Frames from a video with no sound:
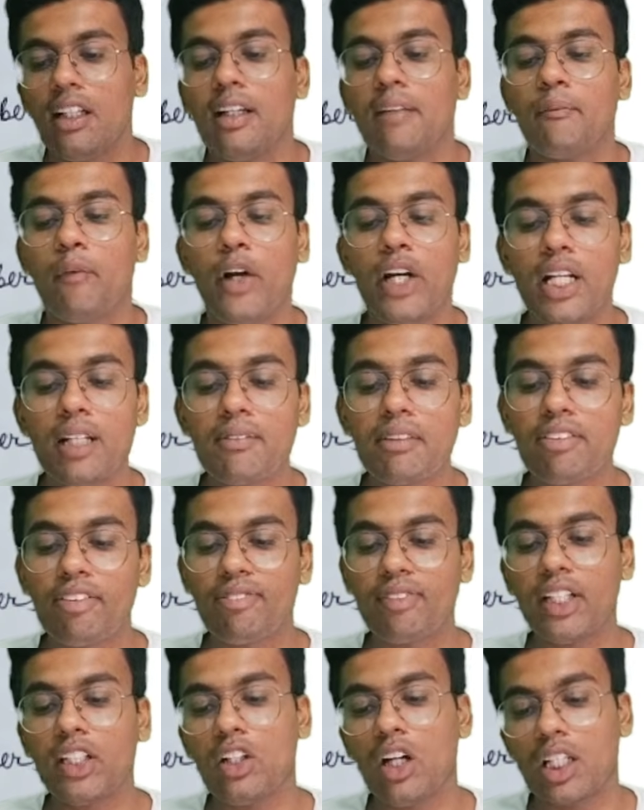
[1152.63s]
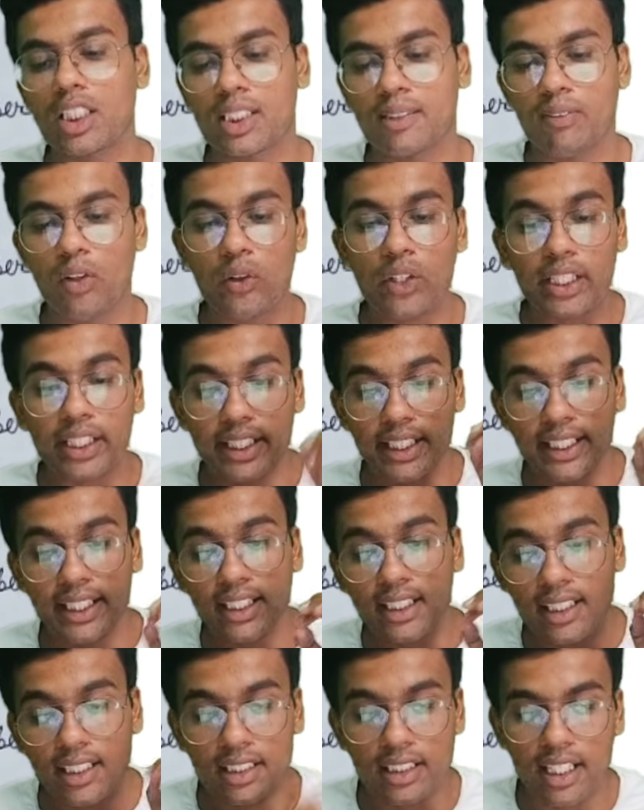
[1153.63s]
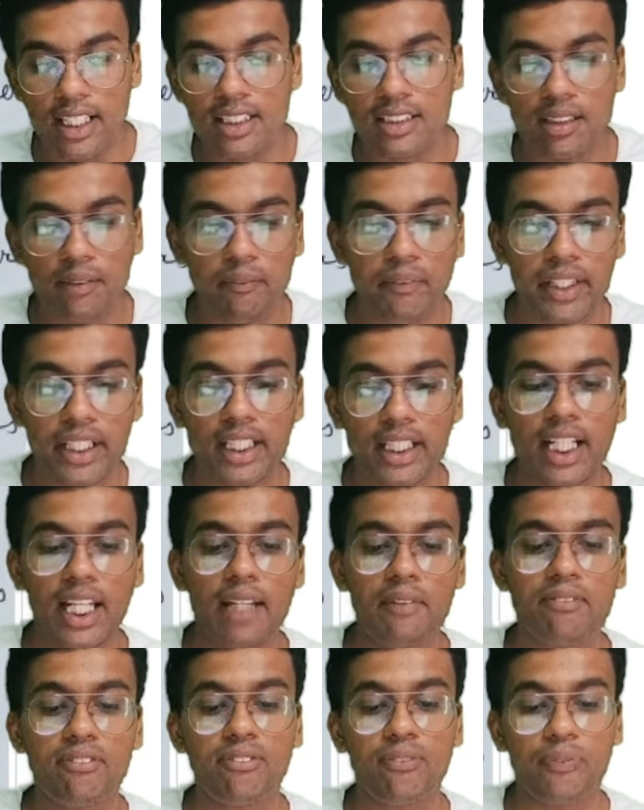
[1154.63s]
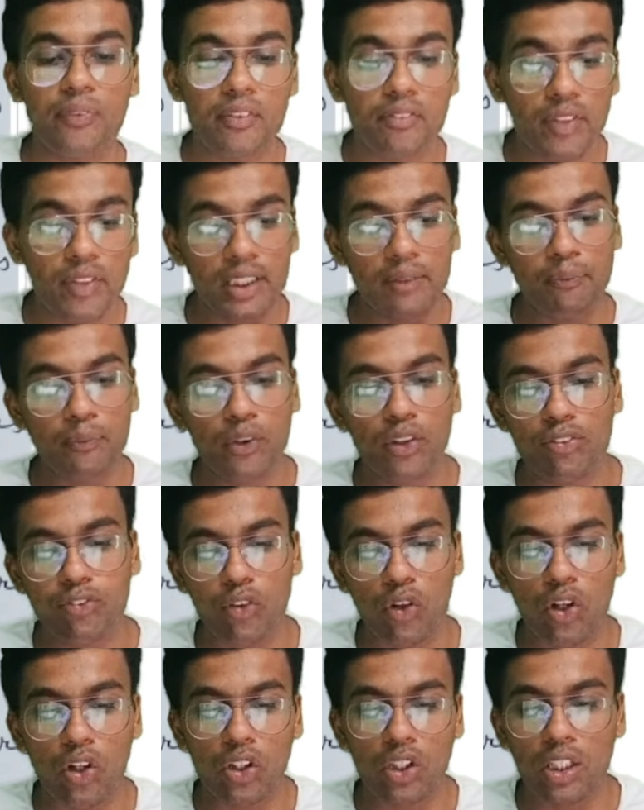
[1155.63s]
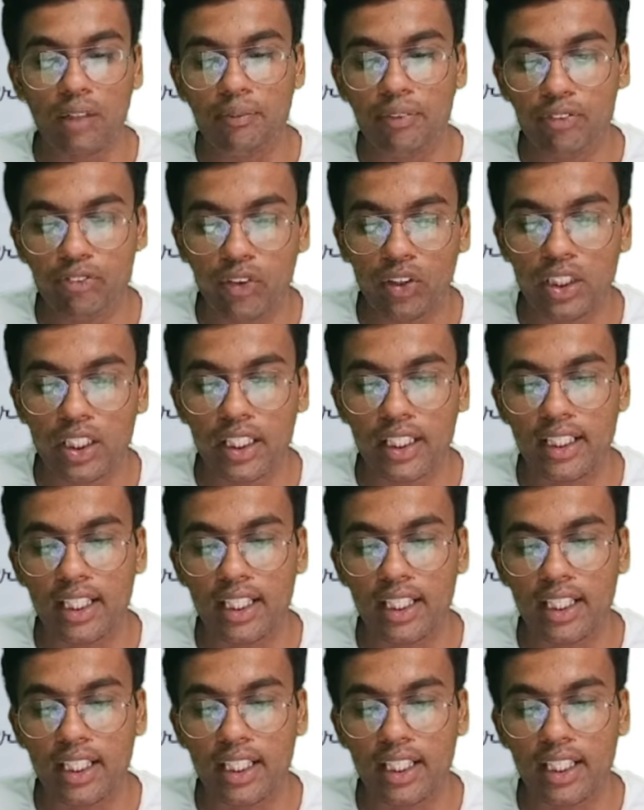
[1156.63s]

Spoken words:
Point number 15 talks about a creditor shall submit claim with proof on or before the